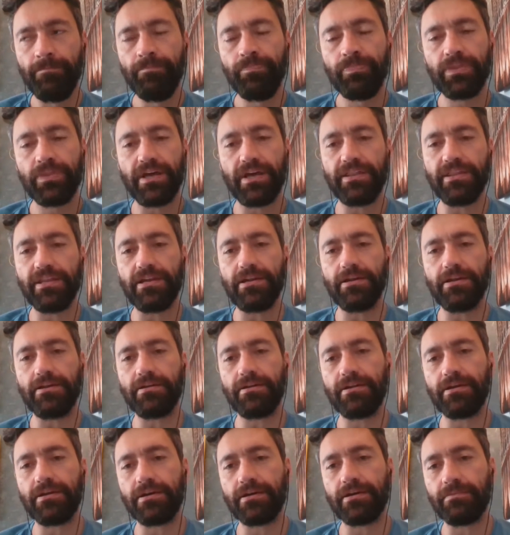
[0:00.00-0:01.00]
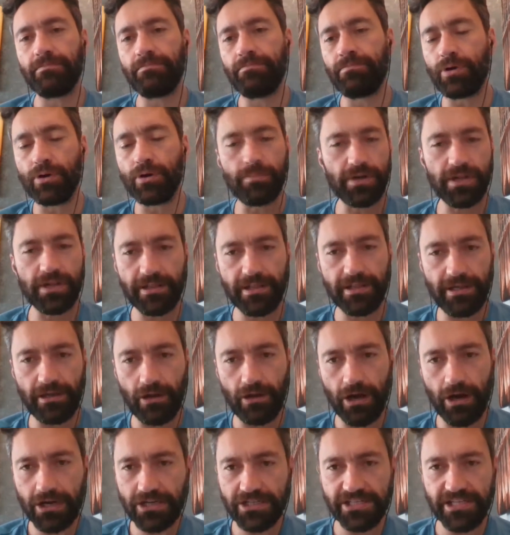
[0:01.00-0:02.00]
and then it permanently
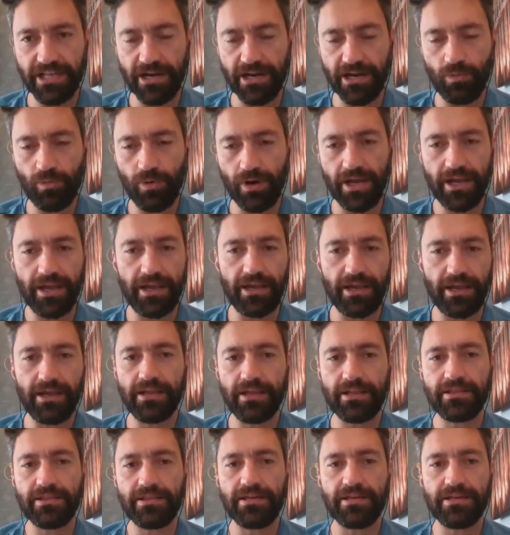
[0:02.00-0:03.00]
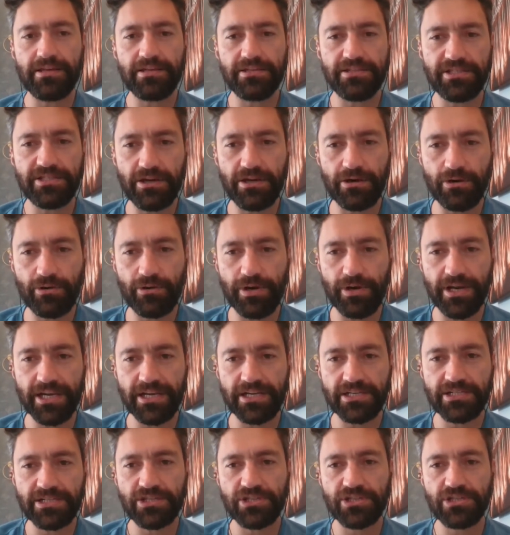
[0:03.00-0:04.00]
locks that away at the
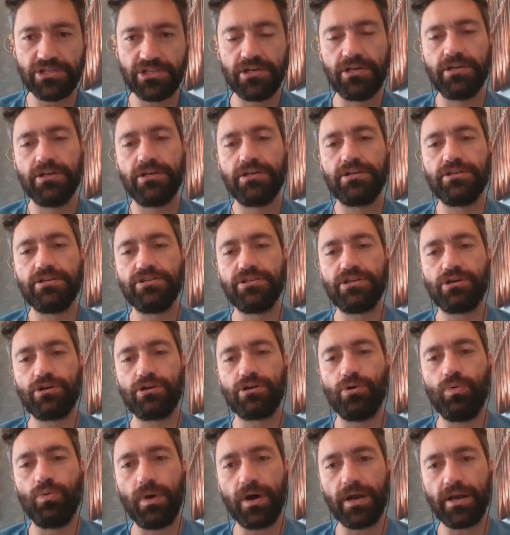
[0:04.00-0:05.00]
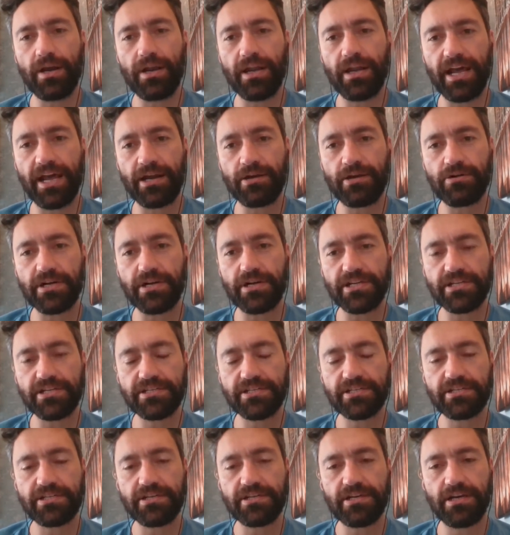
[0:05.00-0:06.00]
0x01 address,
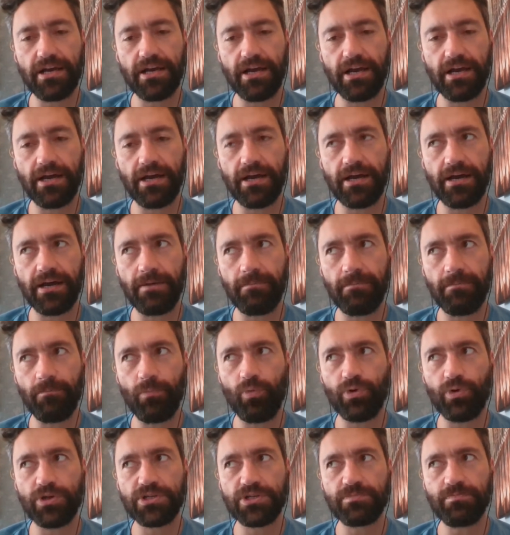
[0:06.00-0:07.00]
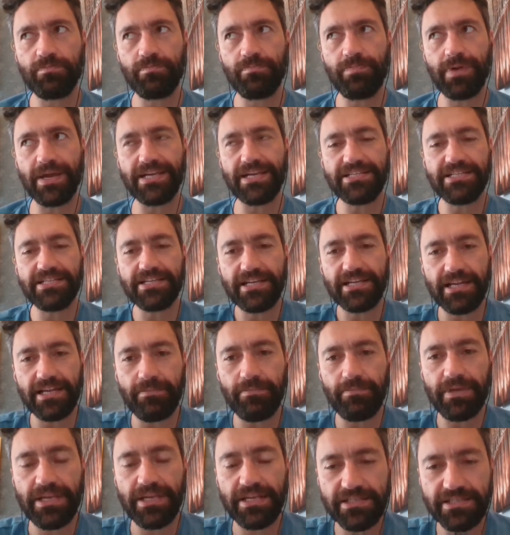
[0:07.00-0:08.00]
which basically means
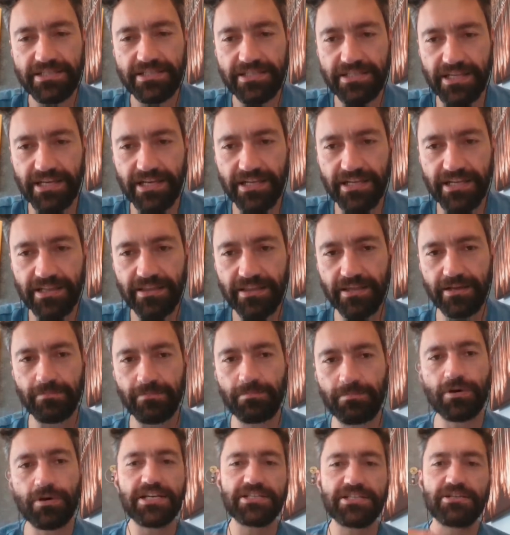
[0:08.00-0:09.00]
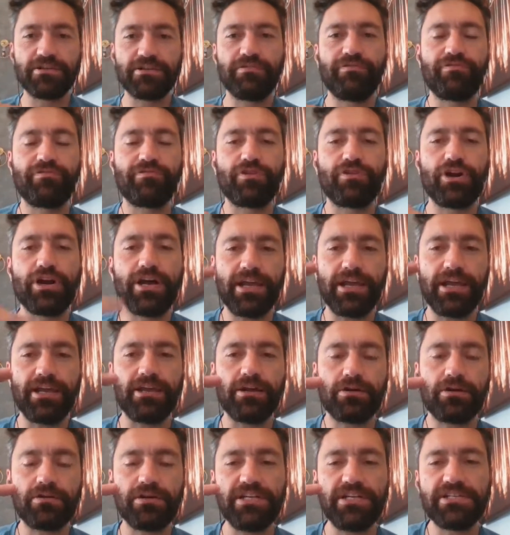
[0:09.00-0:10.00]
that the price of Fry
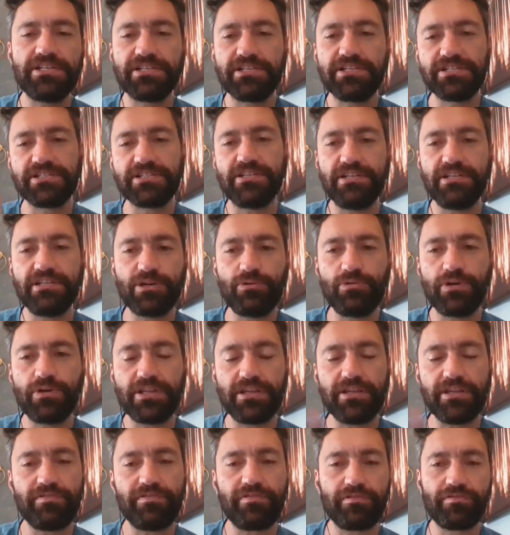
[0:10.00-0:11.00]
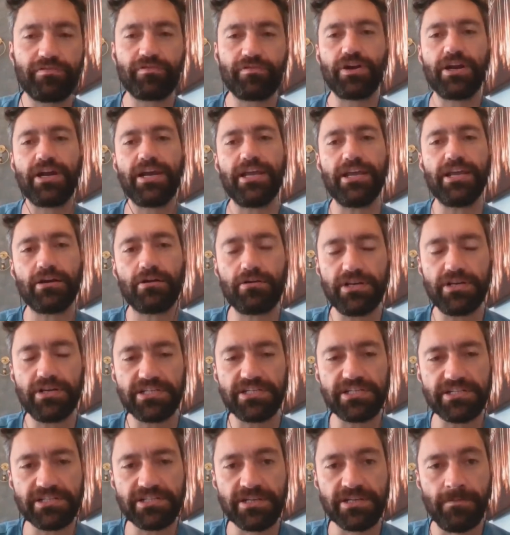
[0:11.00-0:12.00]
increases, the liquidity for Fry
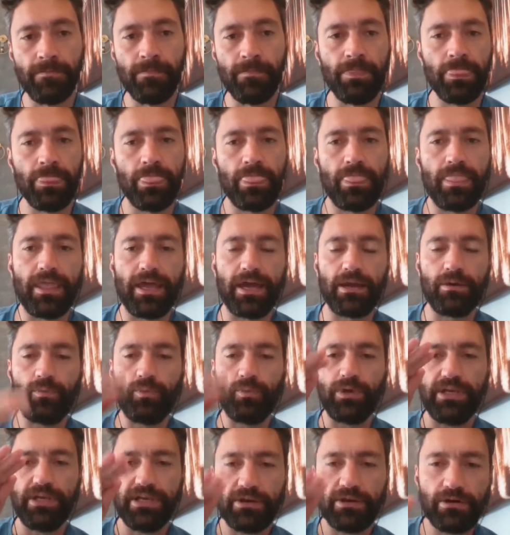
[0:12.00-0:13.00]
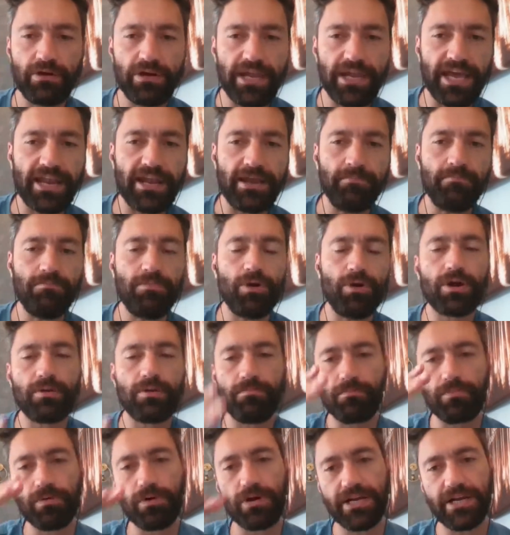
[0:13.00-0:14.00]
increases, and we create a bottom
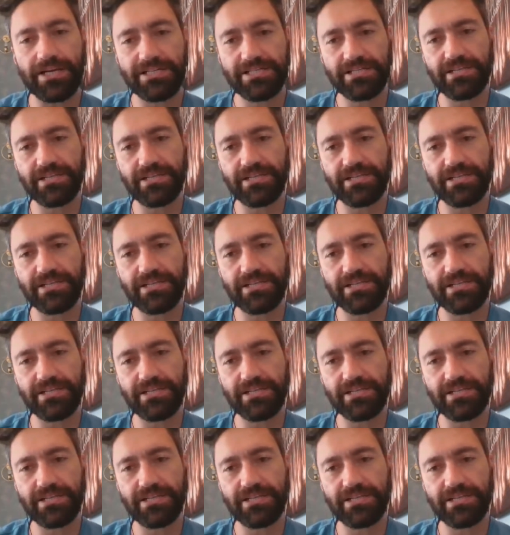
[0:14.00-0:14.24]
price that